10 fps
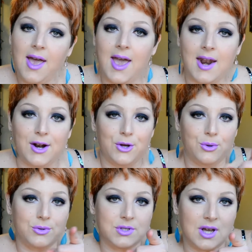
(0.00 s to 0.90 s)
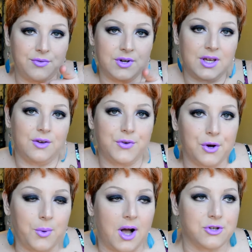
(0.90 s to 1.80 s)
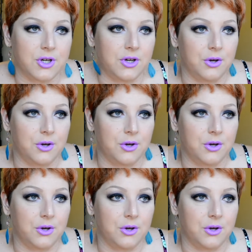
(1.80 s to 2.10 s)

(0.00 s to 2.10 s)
And I know, Stephanie, if you're watching,